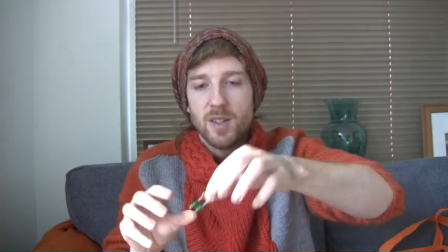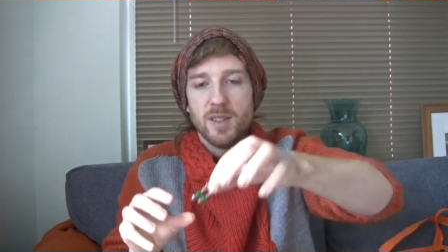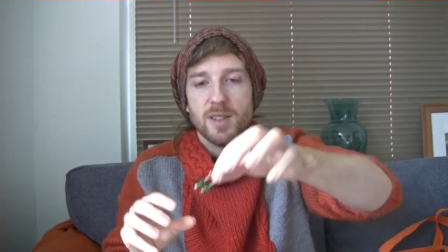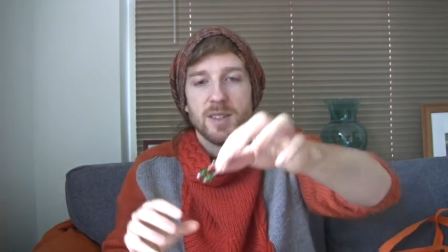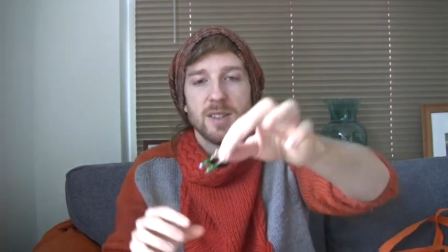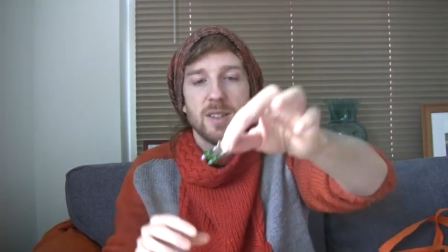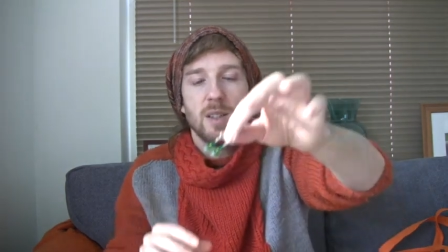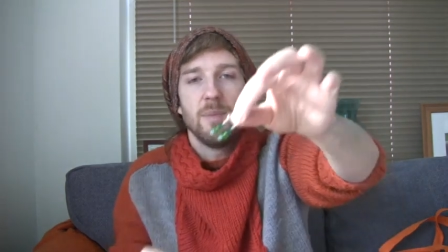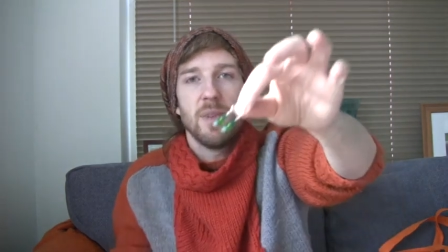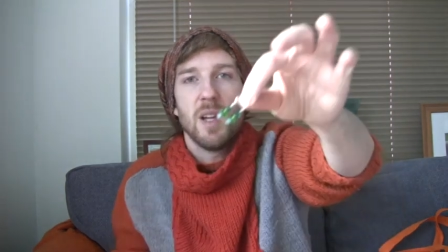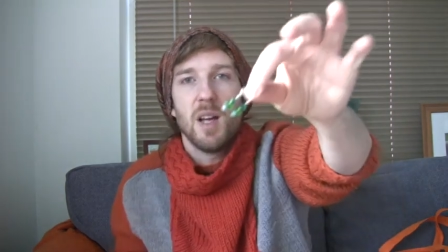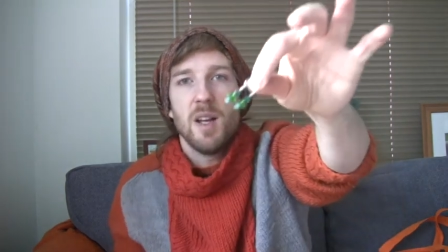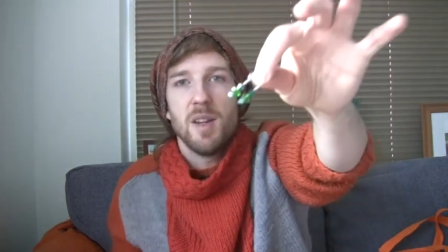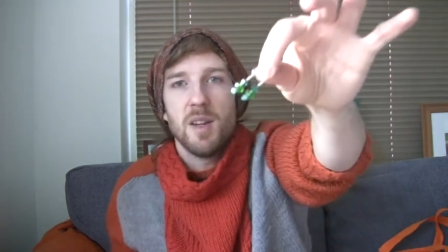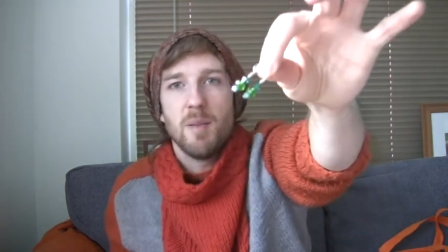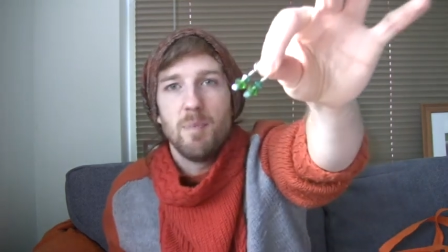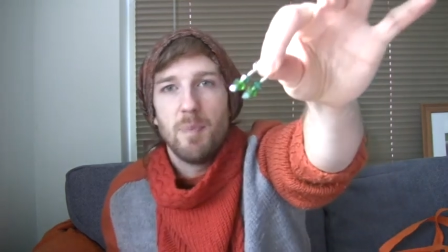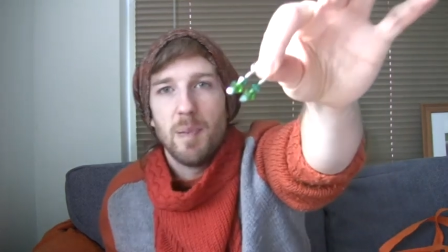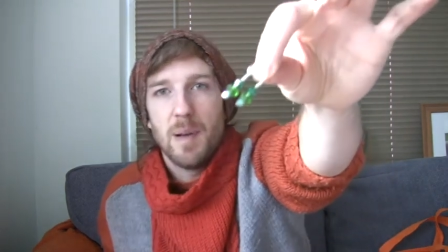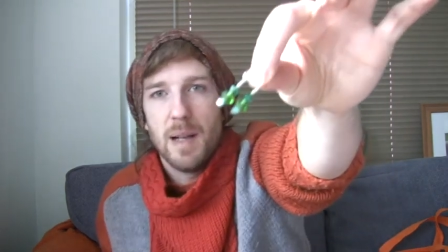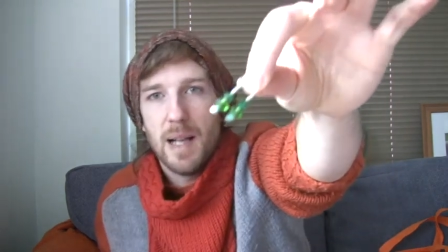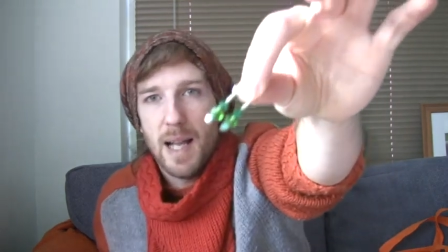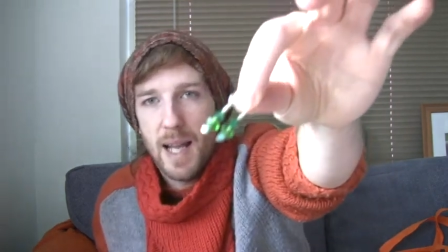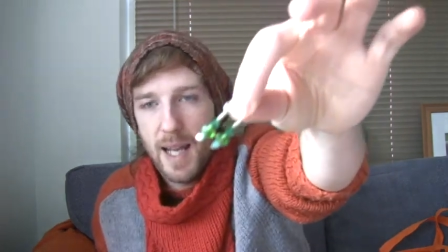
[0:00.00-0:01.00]
some that are the
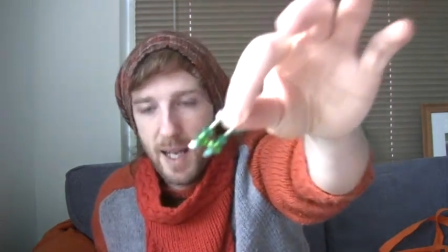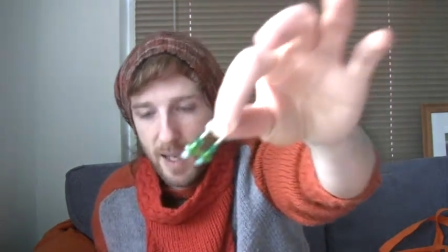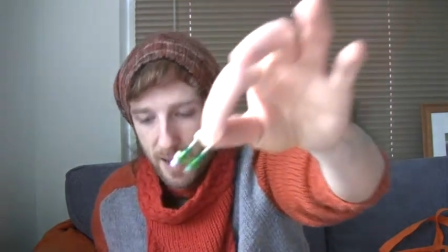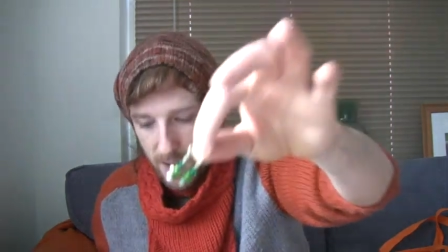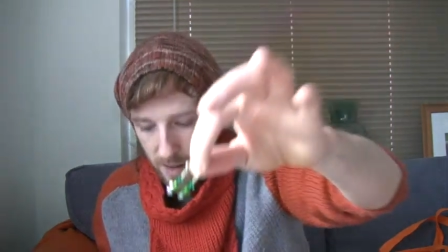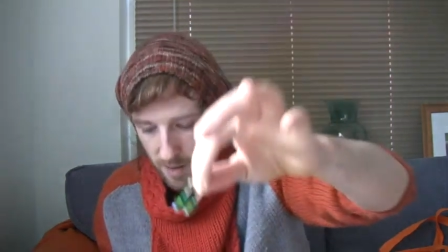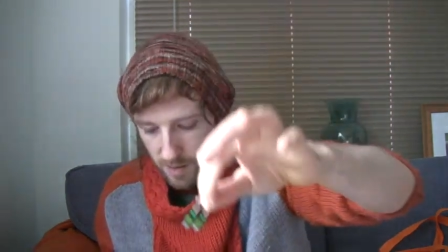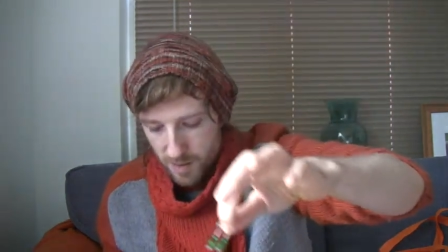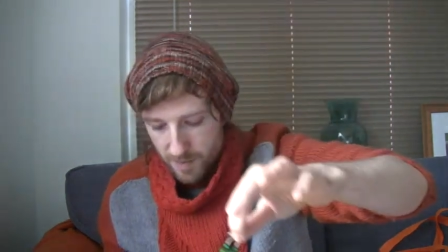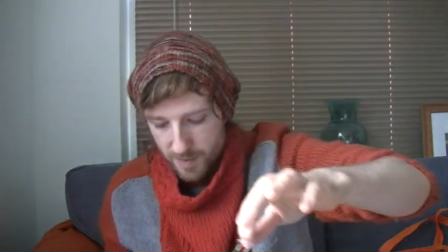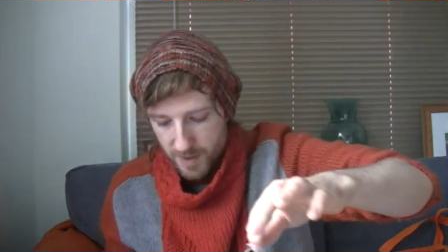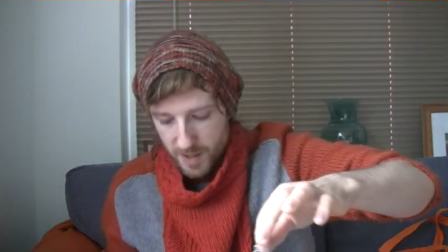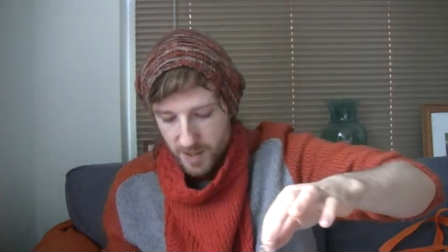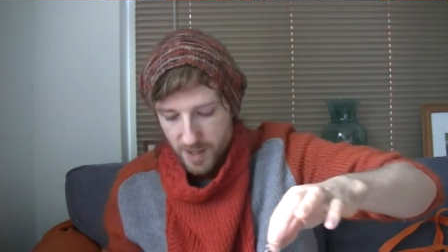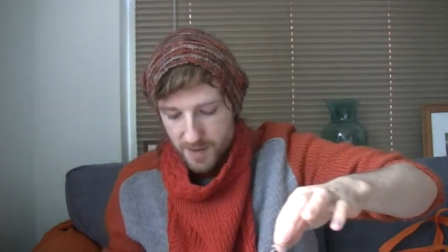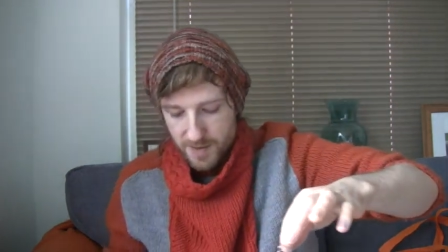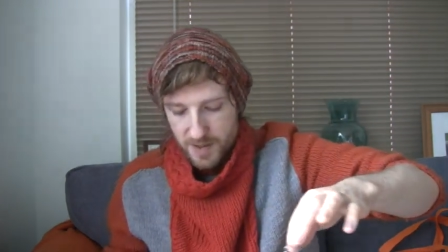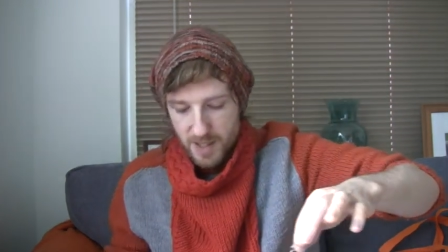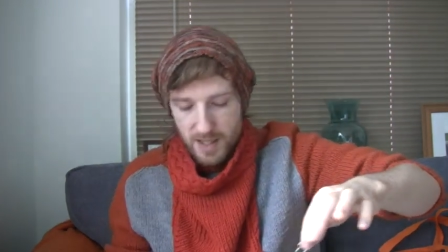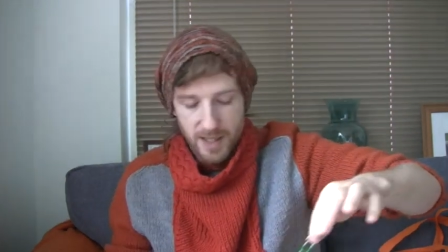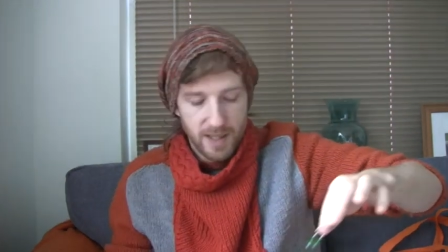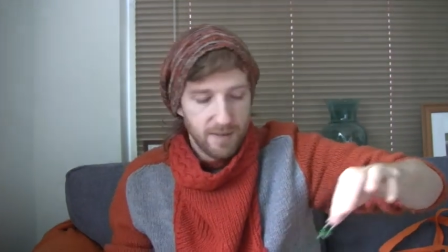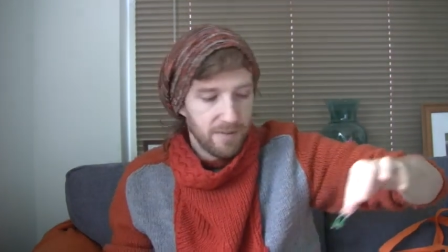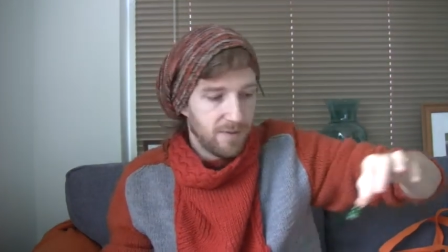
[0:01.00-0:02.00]
plain, oh, I'm going to
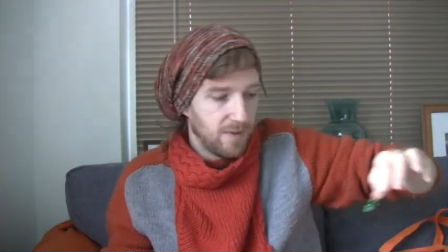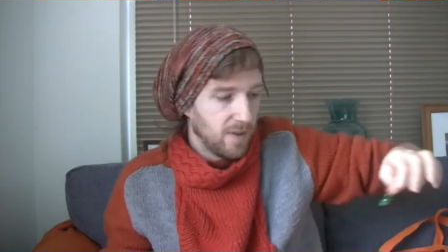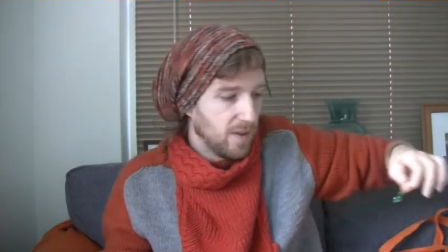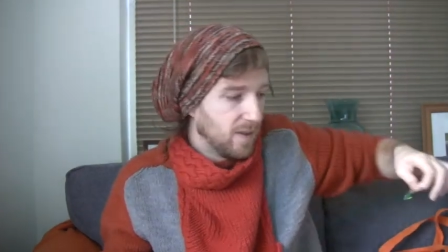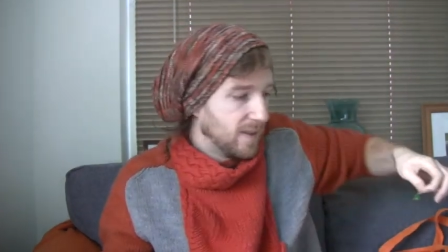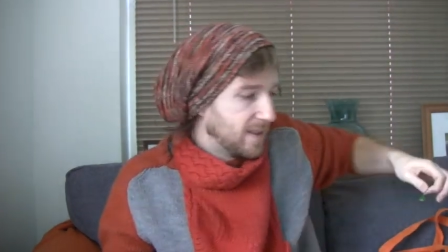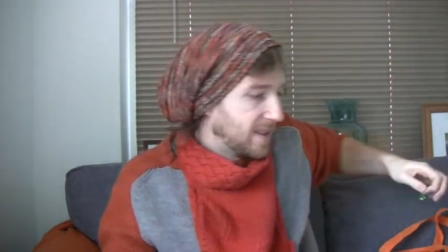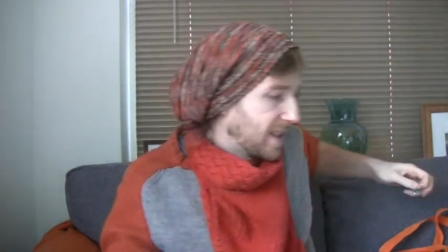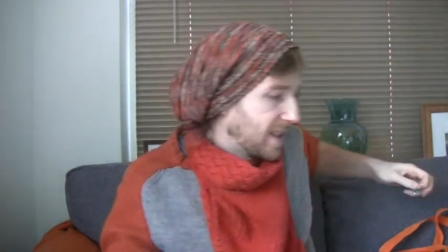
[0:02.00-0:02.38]
have to lean forwards